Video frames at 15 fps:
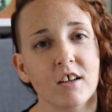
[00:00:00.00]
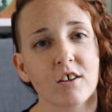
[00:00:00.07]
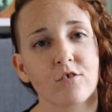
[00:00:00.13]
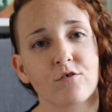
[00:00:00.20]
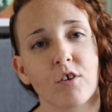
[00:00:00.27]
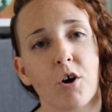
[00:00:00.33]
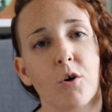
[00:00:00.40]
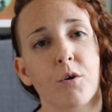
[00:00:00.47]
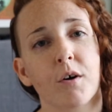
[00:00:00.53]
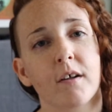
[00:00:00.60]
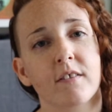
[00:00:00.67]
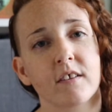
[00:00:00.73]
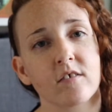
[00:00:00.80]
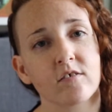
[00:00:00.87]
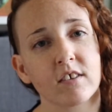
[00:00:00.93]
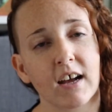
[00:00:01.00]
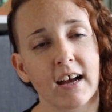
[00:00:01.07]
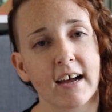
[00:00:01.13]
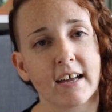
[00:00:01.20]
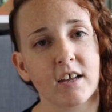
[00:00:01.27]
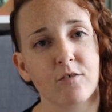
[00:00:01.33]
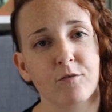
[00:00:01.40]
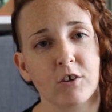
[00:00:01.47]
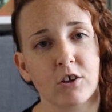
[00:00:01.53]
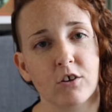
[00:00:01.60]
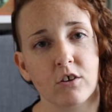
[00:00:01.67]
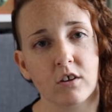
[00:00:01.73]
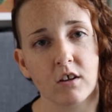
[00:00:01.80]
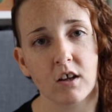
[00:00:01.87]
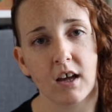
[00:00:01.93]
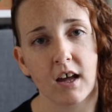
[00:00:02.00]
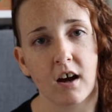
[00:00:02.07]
So this guy, Phil,